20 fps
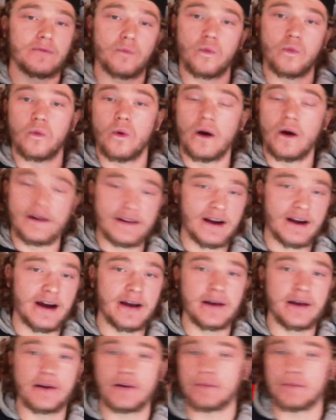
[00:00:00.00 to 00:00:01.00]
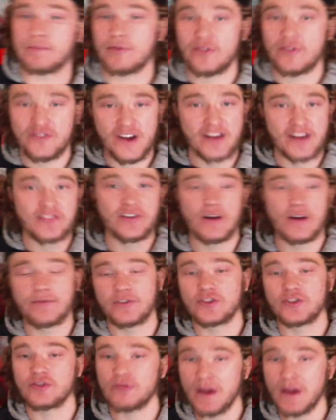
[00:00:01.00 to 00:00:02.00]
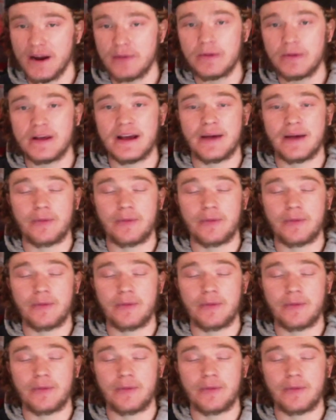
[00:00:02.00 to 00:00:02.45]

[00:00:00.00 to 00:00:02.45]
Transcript: what kind of projection of a trade we